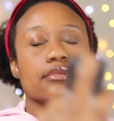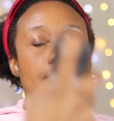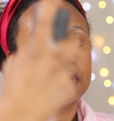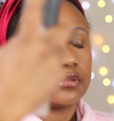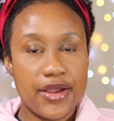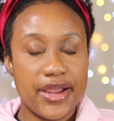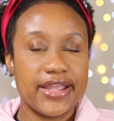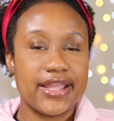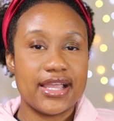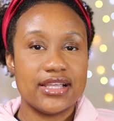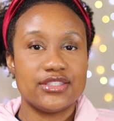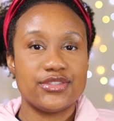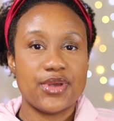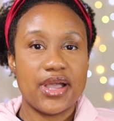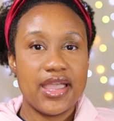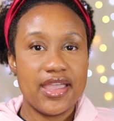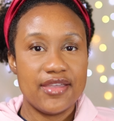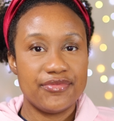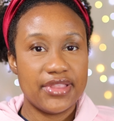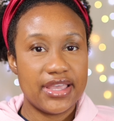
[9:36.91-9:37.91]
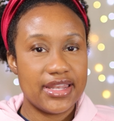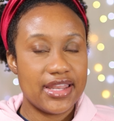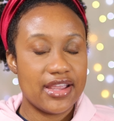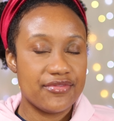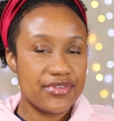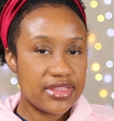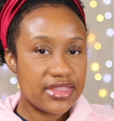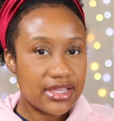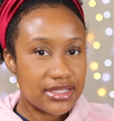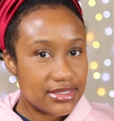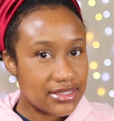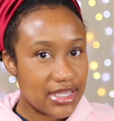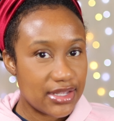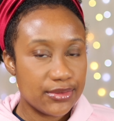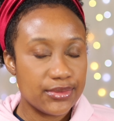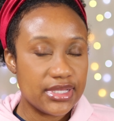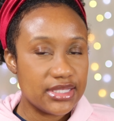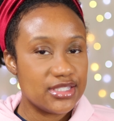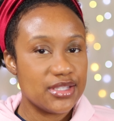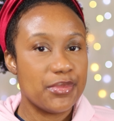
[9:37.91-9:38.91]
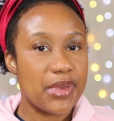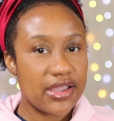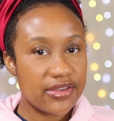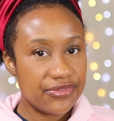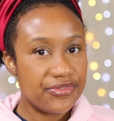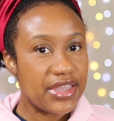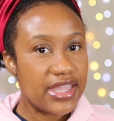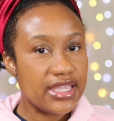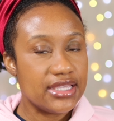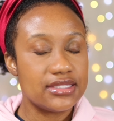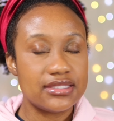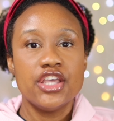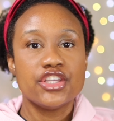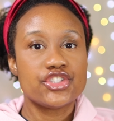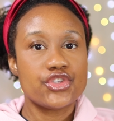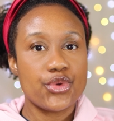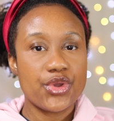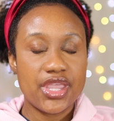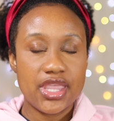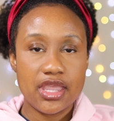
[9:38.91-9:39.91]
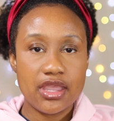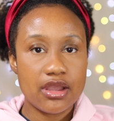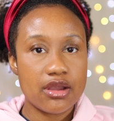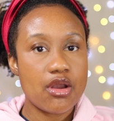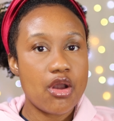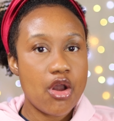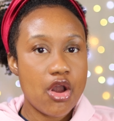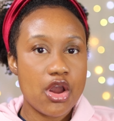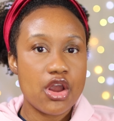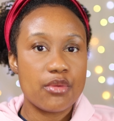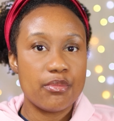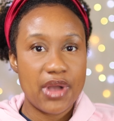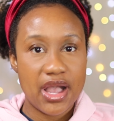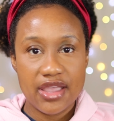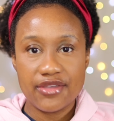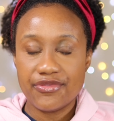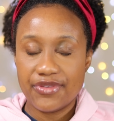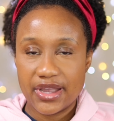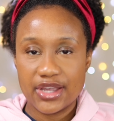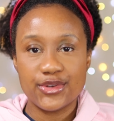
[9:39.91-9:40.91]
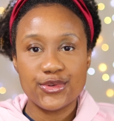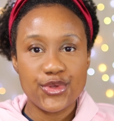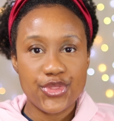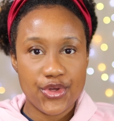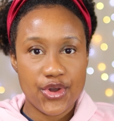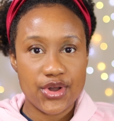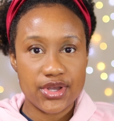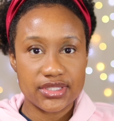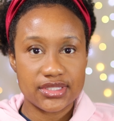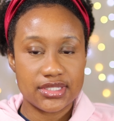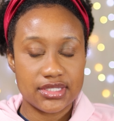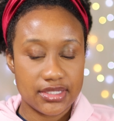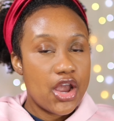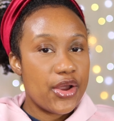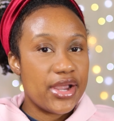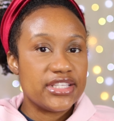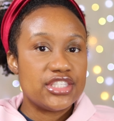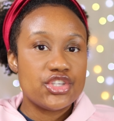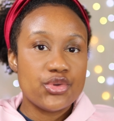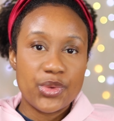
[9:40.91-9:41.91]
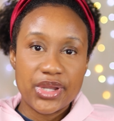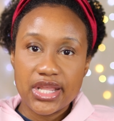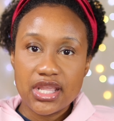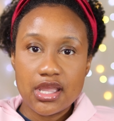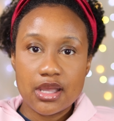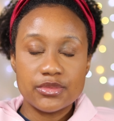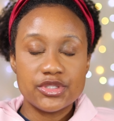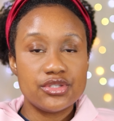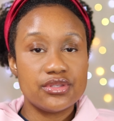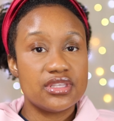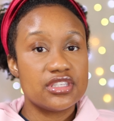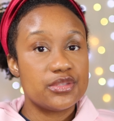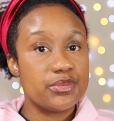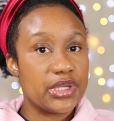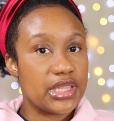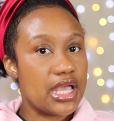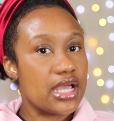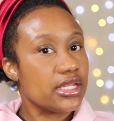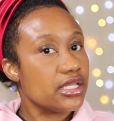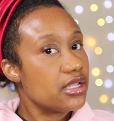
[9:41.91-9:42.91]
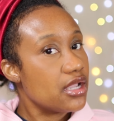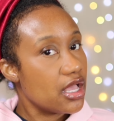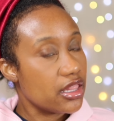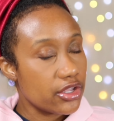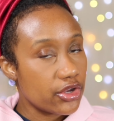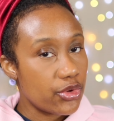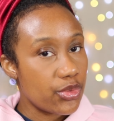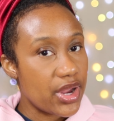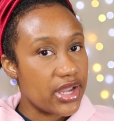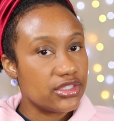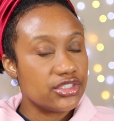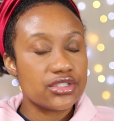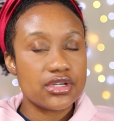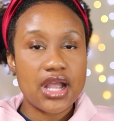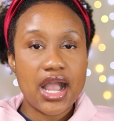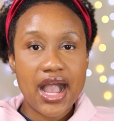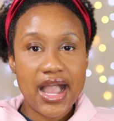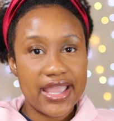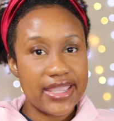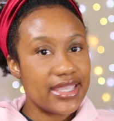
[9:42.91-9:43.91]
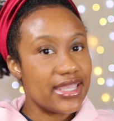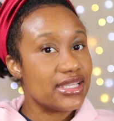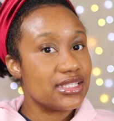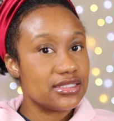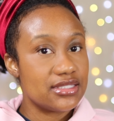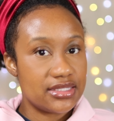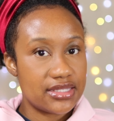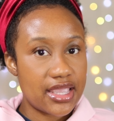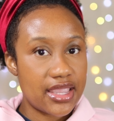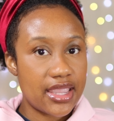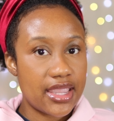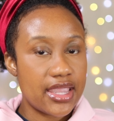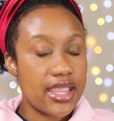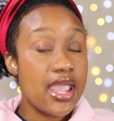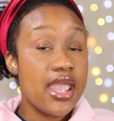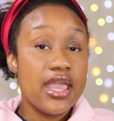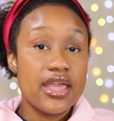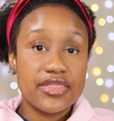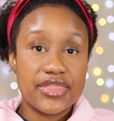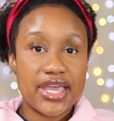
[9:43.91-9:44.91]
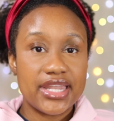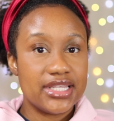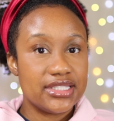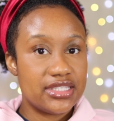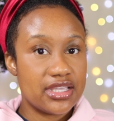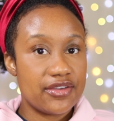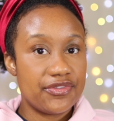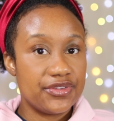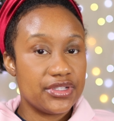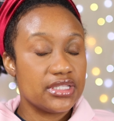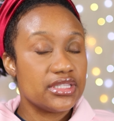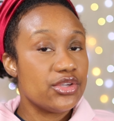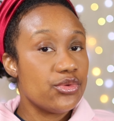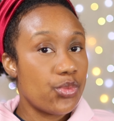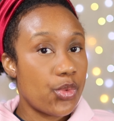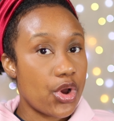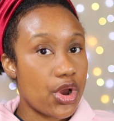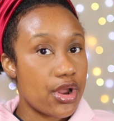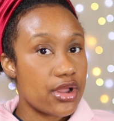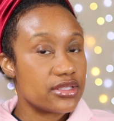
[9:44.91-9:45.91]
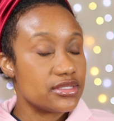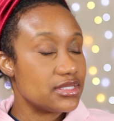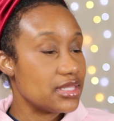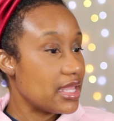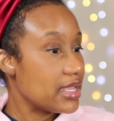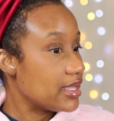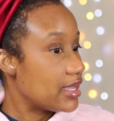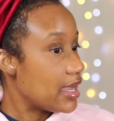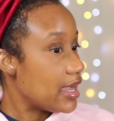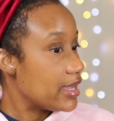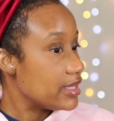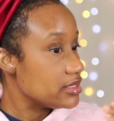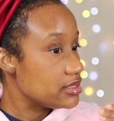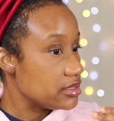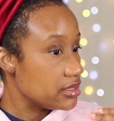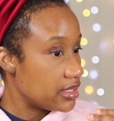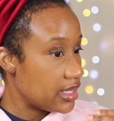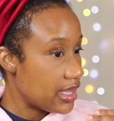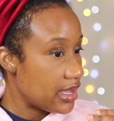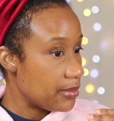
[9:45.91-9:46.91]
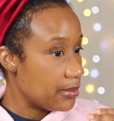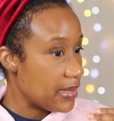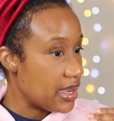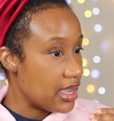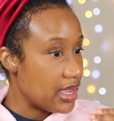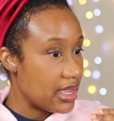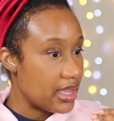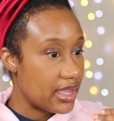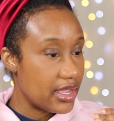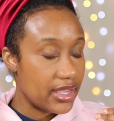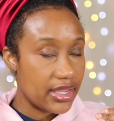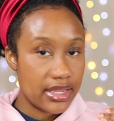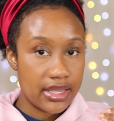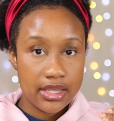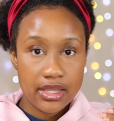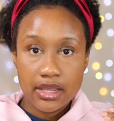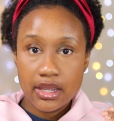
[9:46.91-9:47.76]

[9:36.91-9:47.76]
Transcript: All right, guys, so I have let everything settle into my face. So here are my final thoughts. All right, so when it comes to this Milani color corrector, I can say that it definitely works. Like, guys, look at my